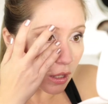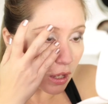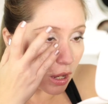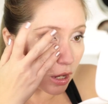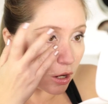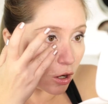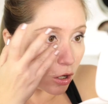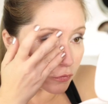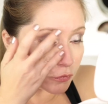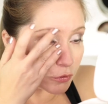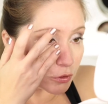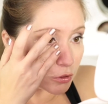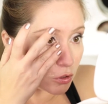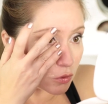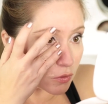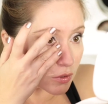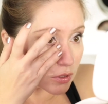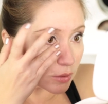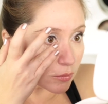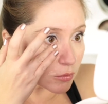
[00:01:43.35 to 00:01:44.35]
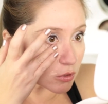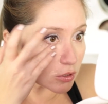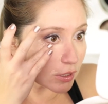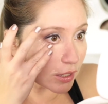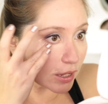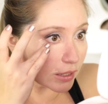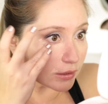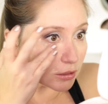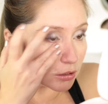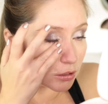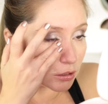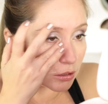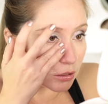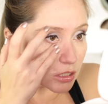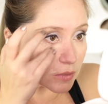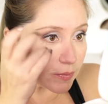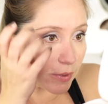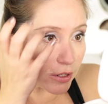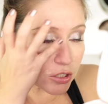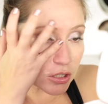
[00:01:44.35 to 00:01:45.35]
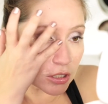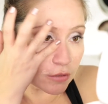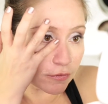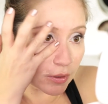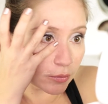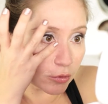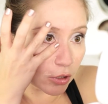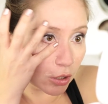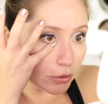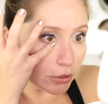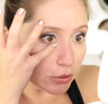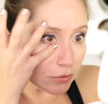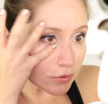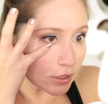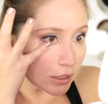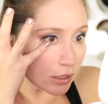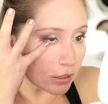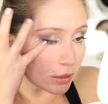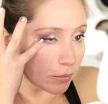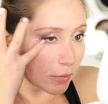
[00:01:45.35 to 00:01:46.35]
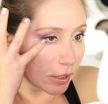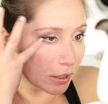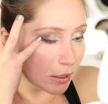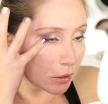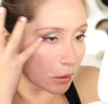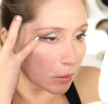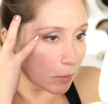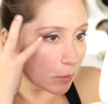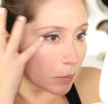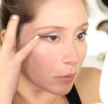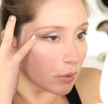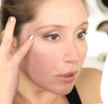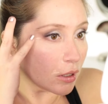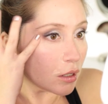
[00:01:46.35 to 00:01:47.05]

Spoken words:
I often use them together, especially if I'm not using any makeup,